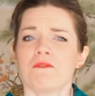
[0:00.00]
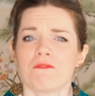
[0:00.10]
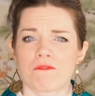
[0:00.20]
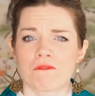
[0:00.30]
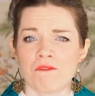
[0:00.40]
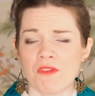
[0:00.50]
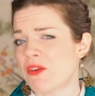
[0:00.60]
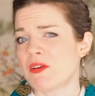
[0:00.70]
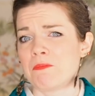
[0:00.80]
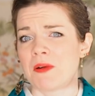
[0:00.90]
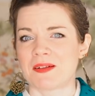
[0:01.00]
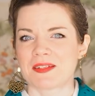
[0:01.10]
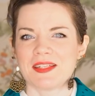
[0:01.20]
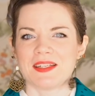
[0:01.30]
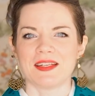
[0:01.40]
very
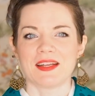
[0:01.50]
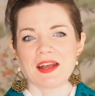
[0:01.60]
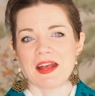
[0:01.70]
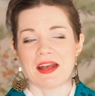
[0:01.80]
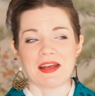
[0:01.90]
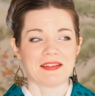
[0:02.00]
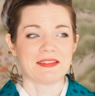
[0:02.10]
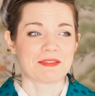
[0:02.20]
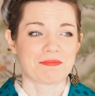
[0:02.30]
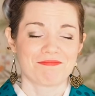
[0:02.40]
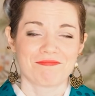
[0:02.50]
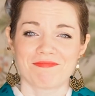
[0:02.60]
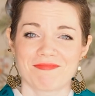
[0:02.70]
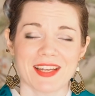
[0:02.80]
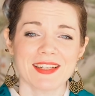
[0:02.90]
bulky, and
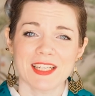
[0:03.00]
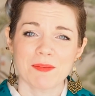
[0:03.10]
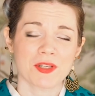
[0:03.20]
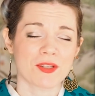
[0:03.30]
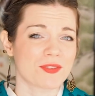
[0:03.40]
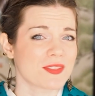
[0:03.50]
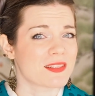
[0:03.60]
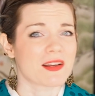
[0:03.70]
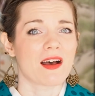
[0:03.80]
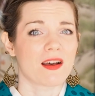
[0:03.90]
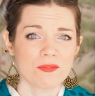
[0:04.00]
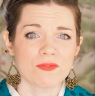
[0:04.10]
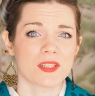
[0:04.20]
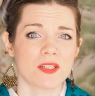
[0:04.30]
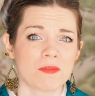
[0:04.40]
that kimono is
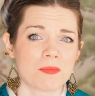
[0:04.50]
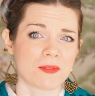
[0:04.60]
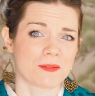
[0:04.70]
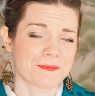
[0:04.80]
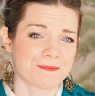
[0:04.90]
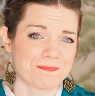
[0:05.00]
unwearable.